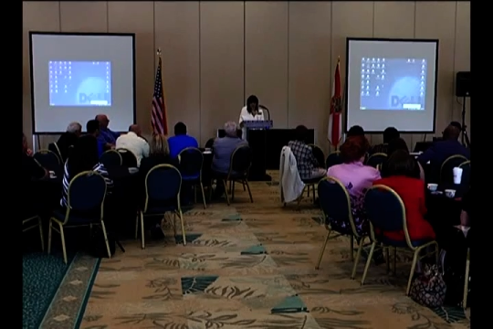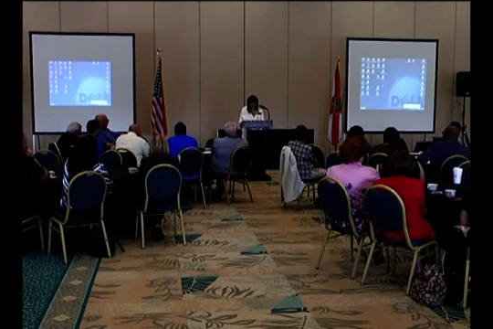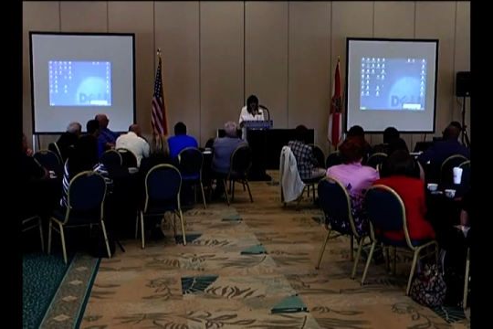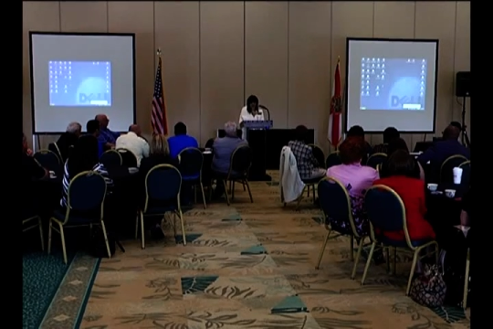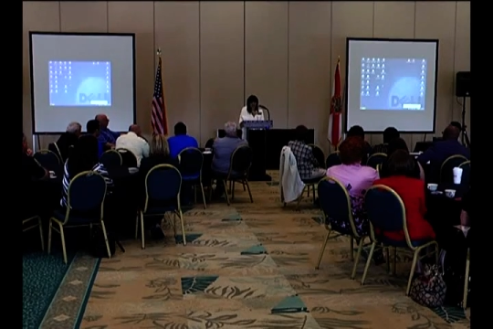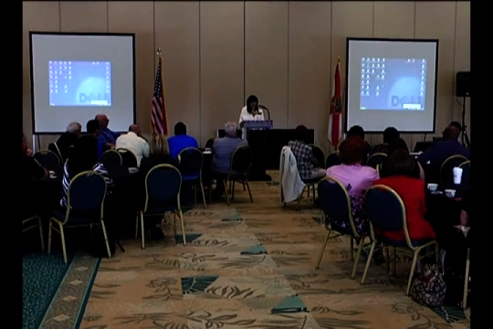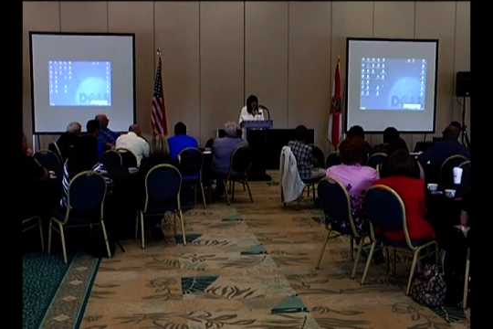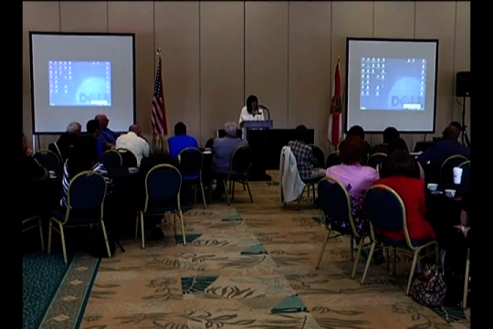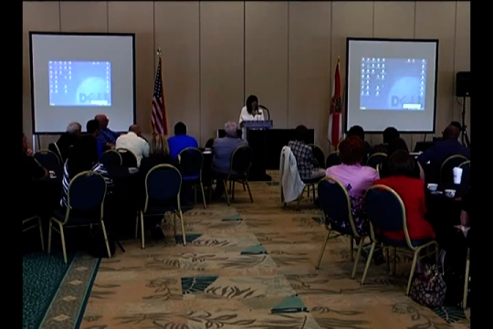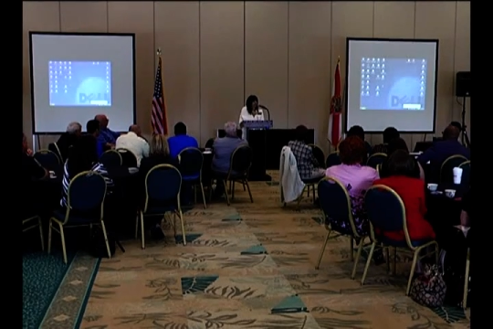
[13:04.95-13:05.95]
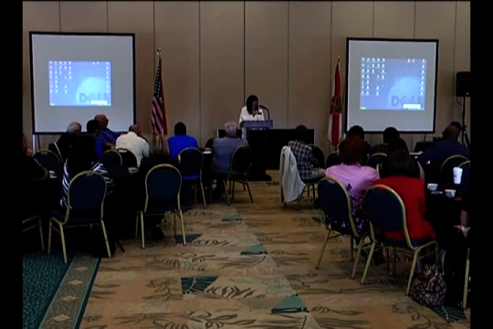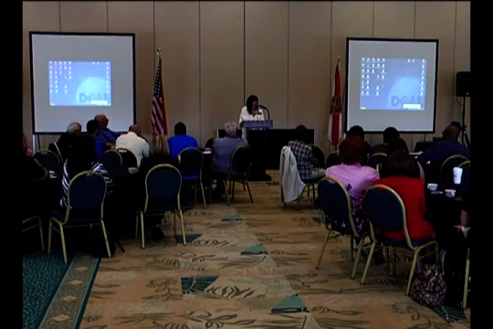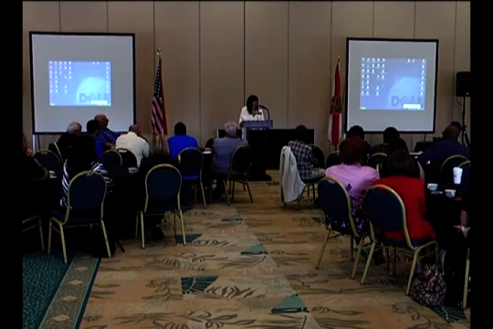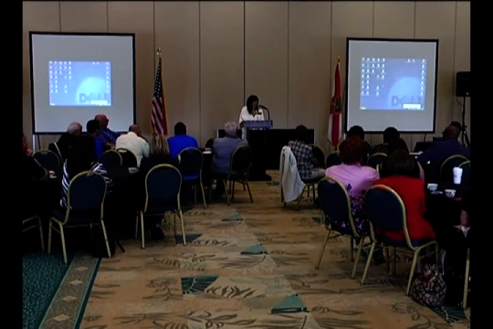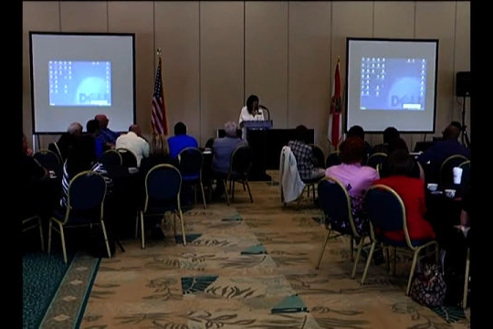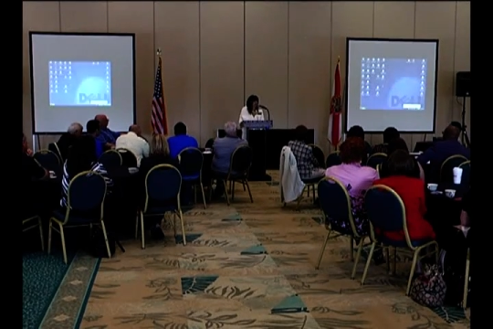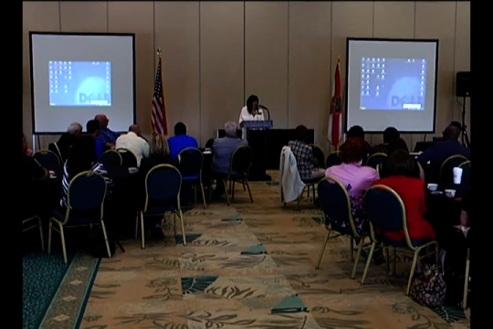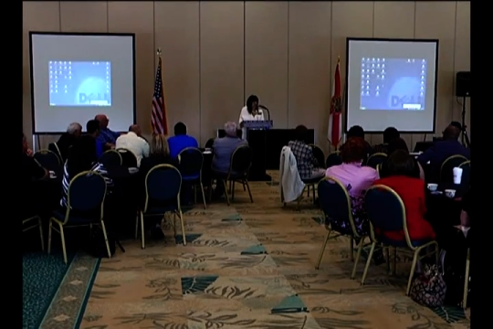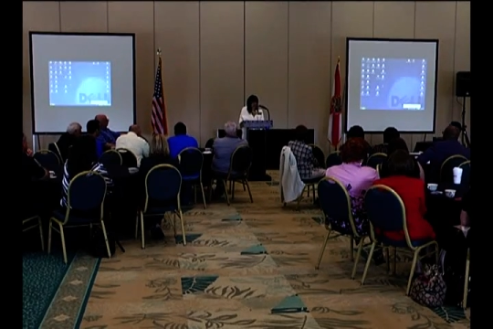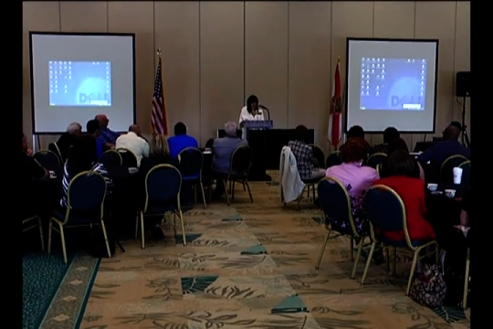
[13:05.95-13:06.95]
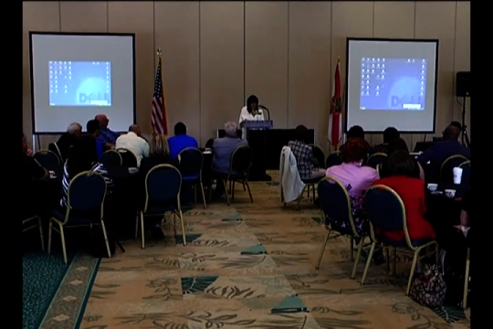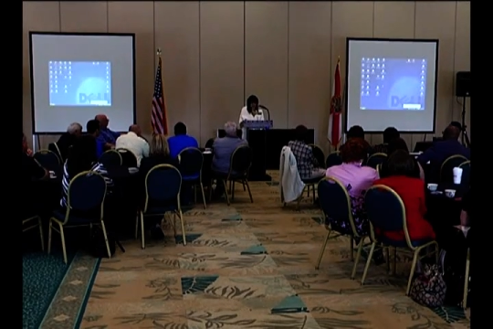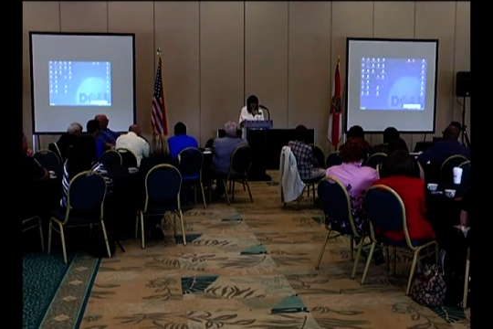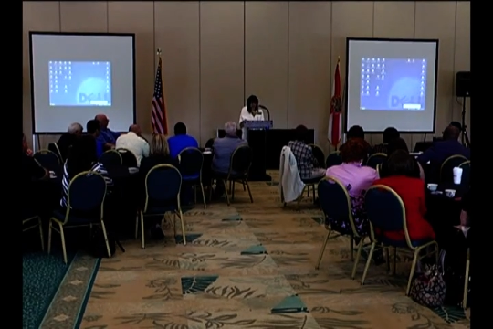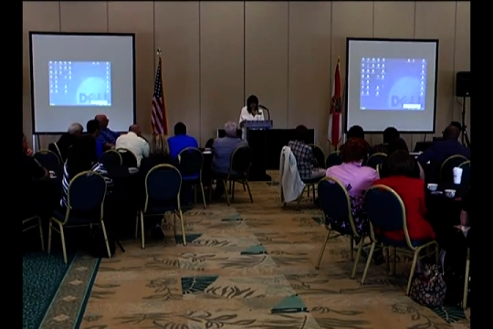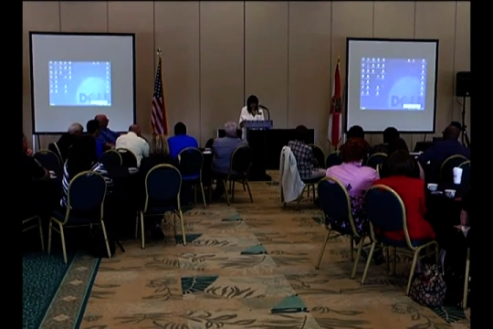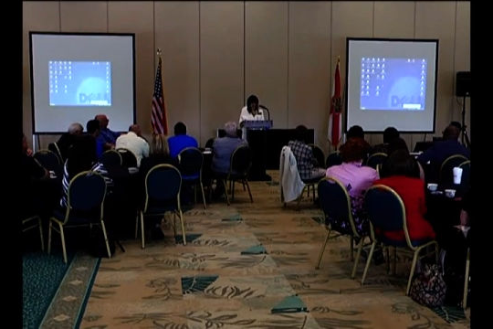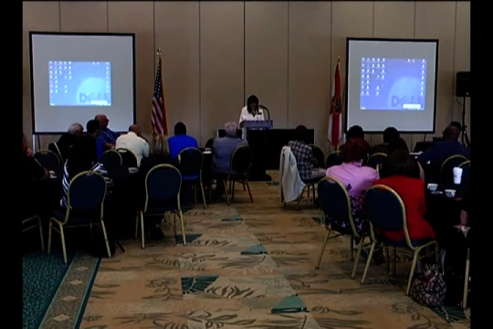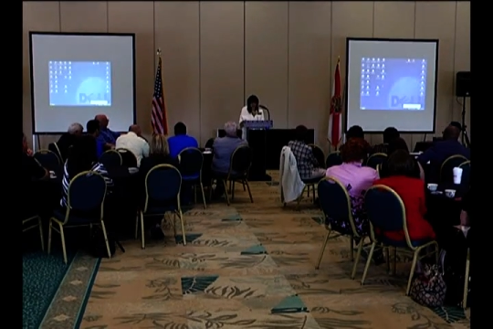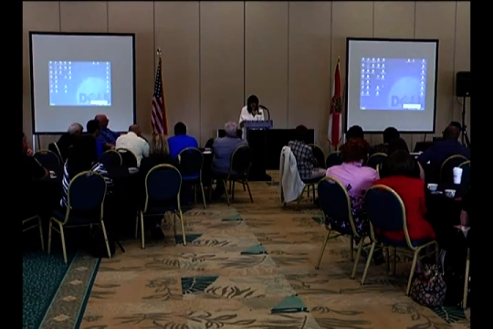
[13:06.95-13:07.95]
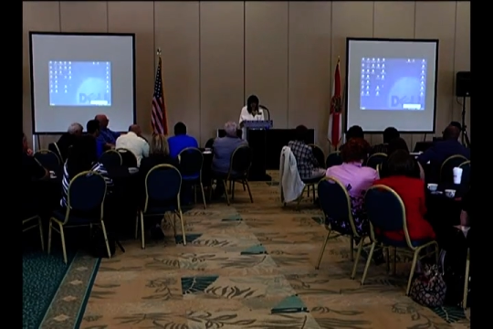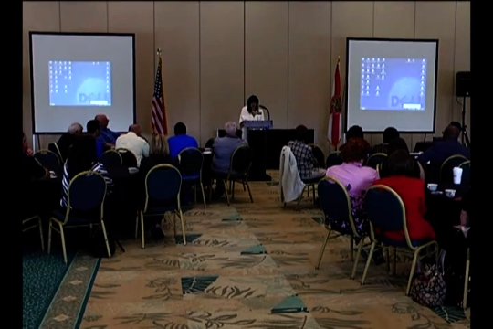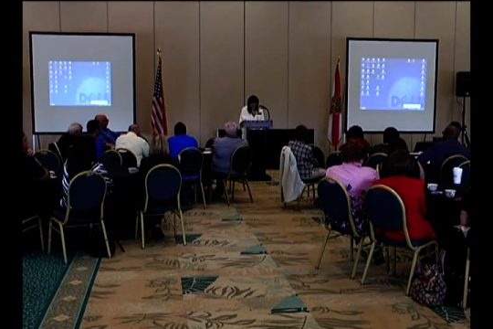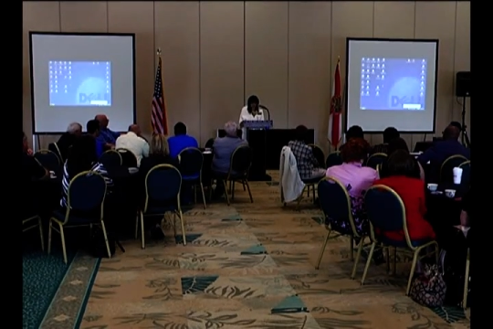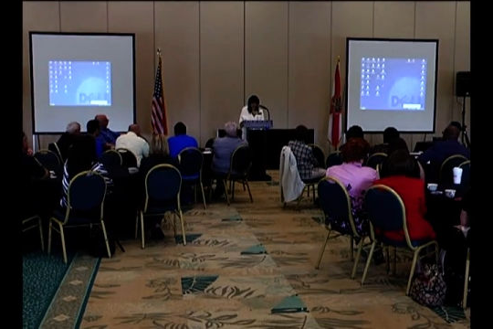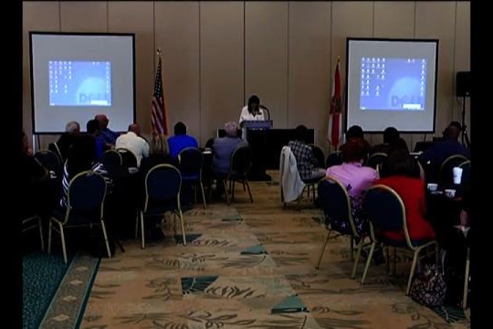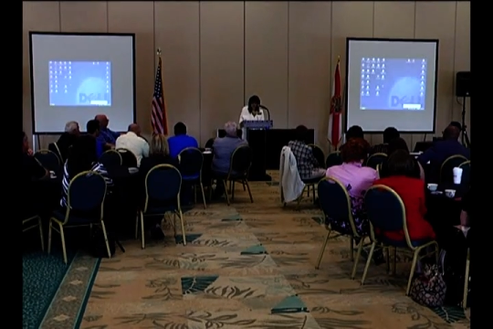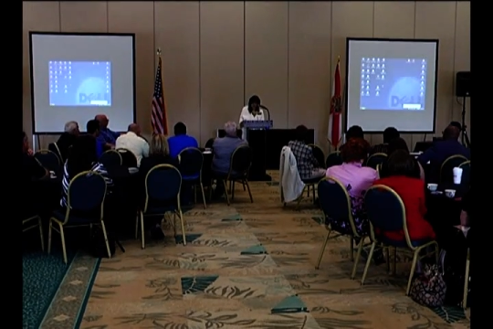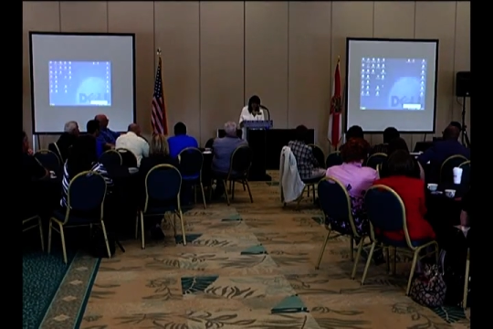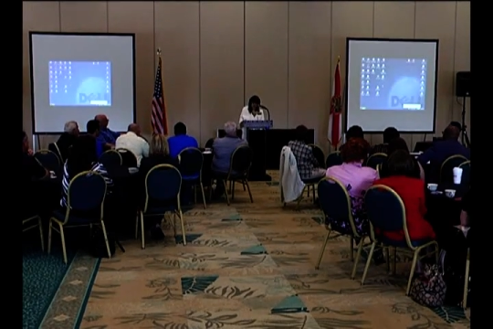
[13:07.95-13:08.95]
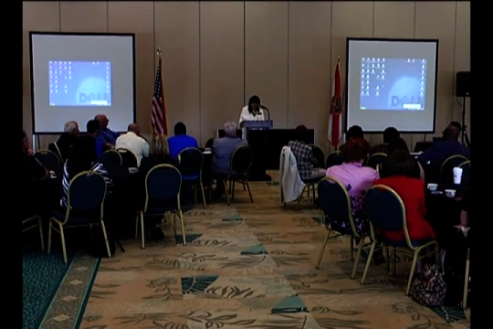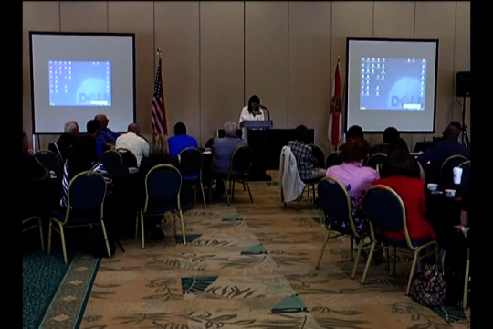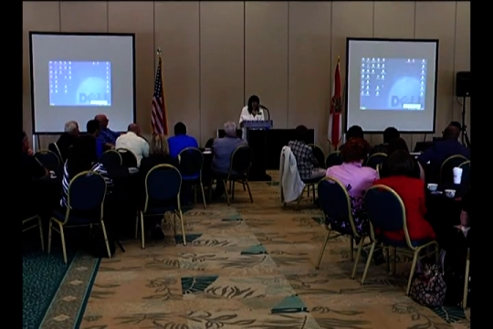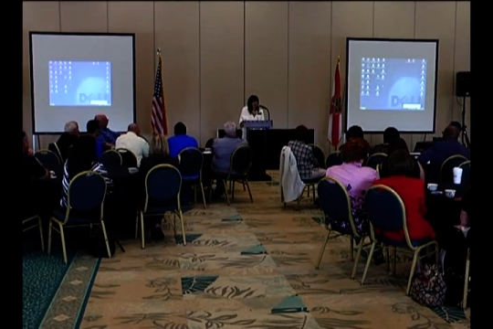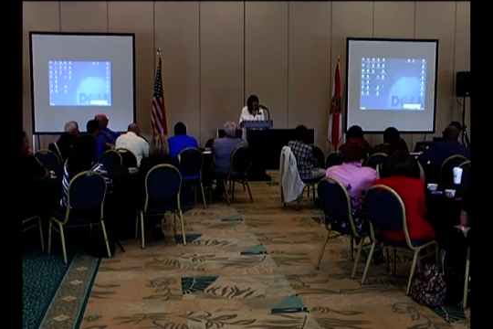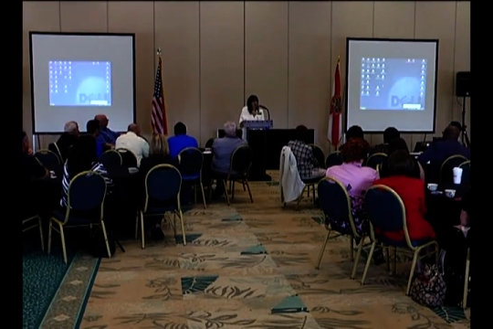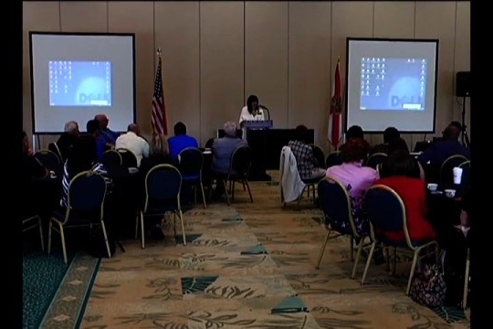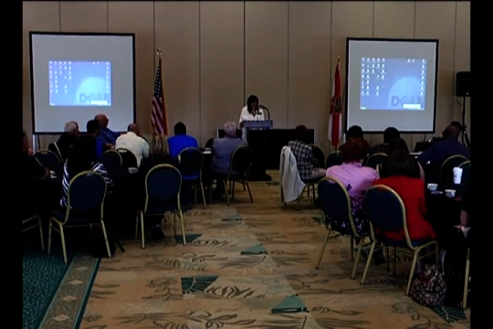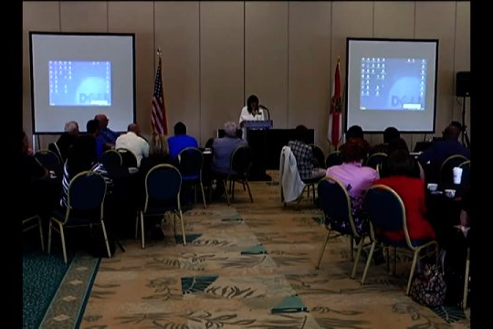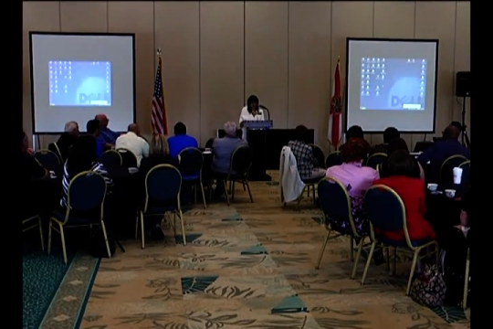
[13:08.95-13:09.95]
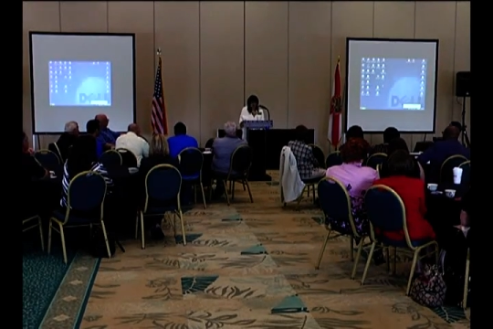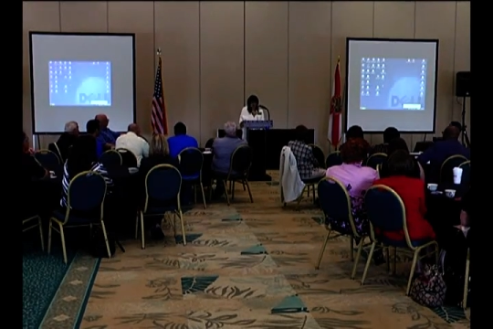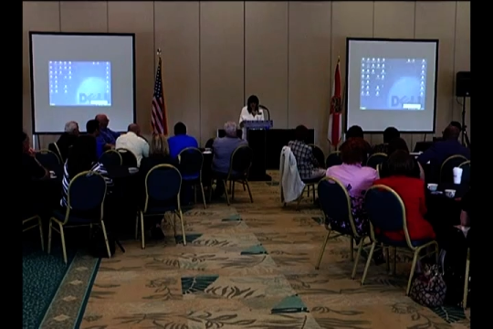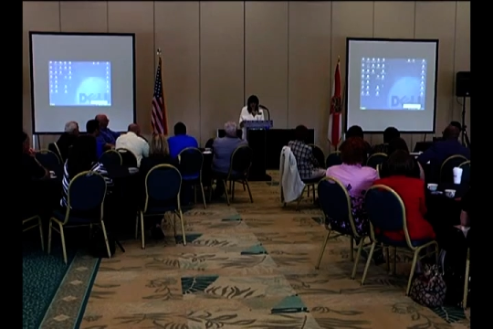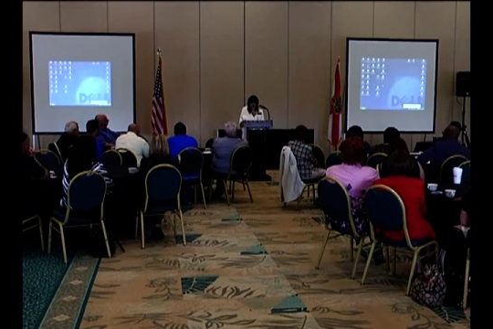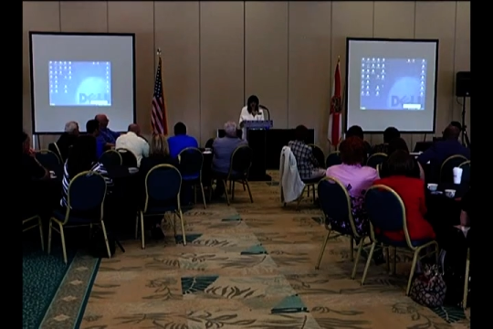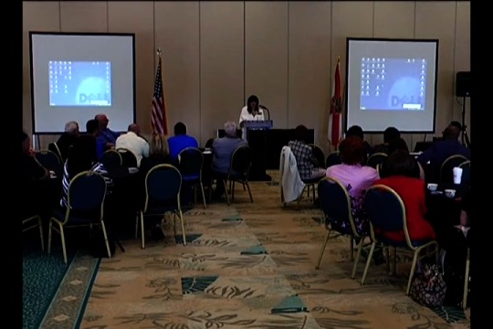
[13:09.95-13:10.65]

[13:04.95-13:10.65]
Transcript: Nobody's mouth can be seen.